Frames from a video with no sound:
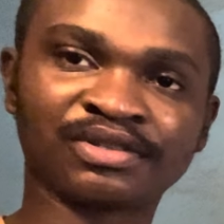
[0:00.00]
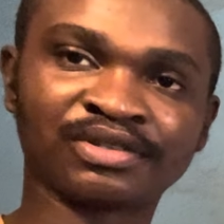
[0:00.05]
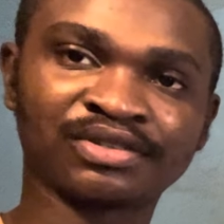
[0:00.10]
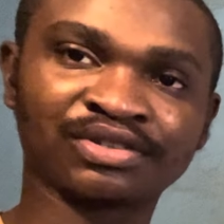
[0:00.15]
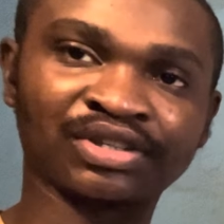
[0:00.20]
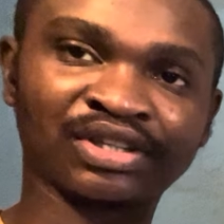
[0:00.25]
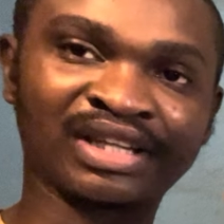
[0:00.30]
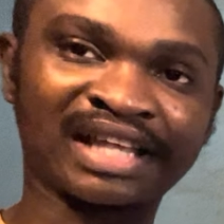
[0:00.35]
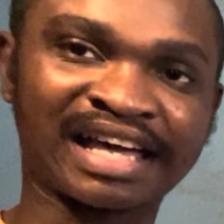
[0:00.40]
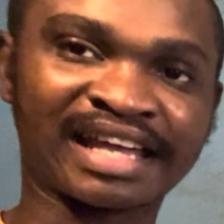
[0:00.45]

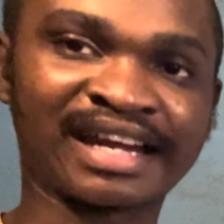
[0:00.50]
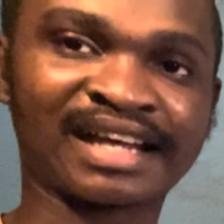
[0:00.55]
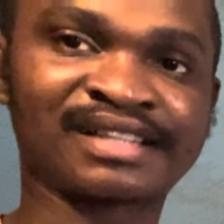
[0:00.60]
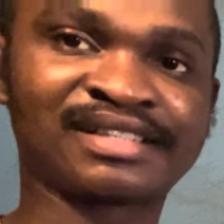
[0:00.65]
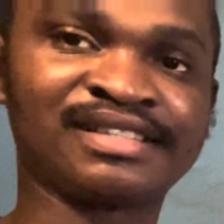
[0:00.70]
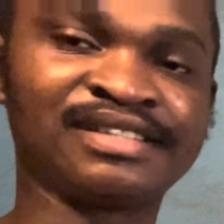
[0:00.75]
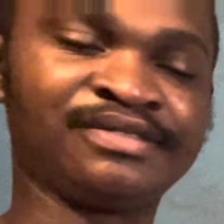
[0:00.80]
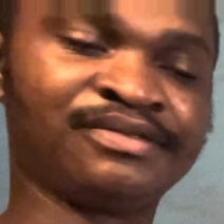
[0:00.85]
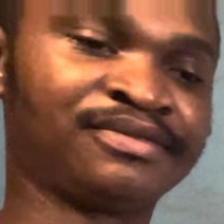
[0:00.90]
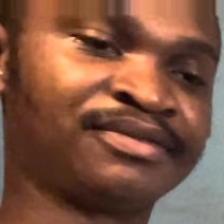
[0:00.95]
The
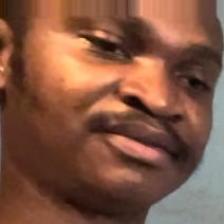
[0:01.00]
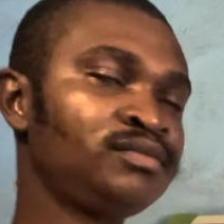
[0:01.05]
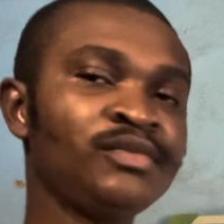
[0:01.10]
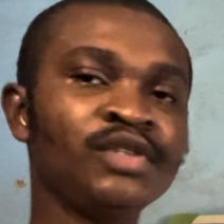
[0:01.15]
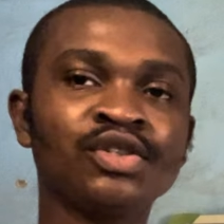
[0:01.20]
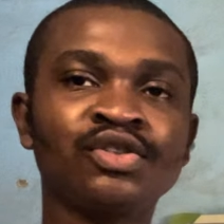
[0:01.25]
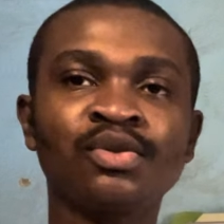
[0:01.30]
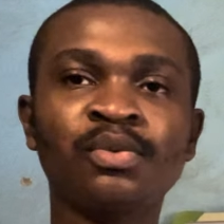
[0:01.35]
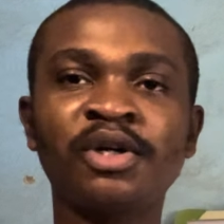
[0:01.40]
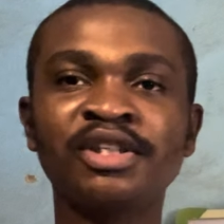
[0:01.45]
directive.
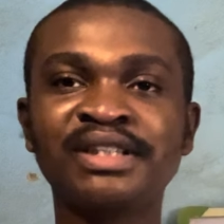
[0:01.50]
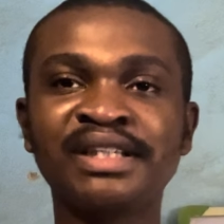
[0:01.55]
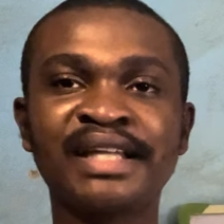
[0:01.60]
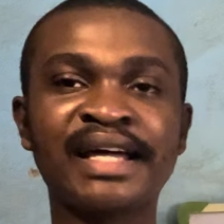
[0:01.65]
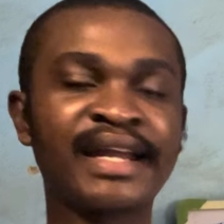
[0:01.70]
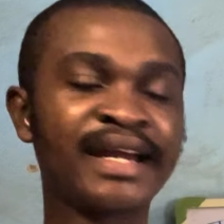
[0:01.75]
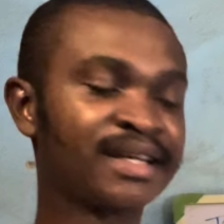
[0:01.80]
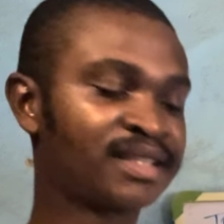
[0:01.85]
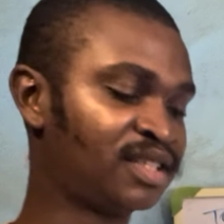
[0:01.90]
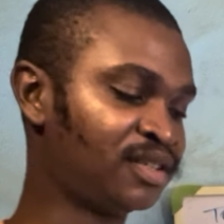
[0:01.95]
So what's the
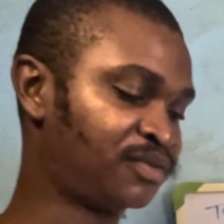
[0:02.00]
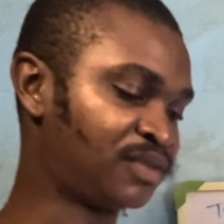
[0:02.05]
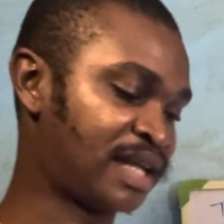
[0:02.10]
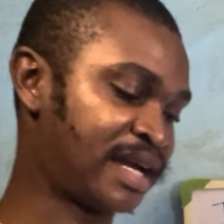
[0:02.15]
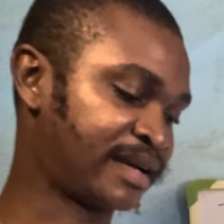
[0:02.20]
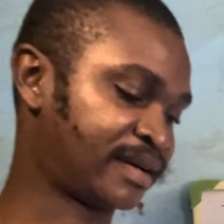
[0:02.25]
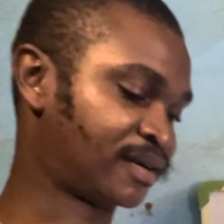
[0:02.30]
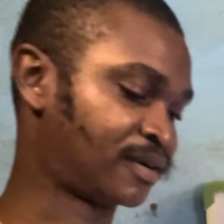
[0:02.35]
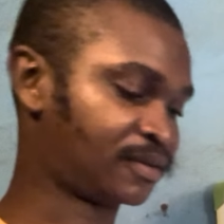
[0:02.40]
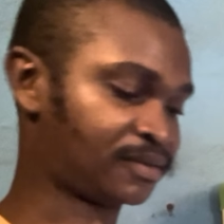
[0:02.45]
directive like?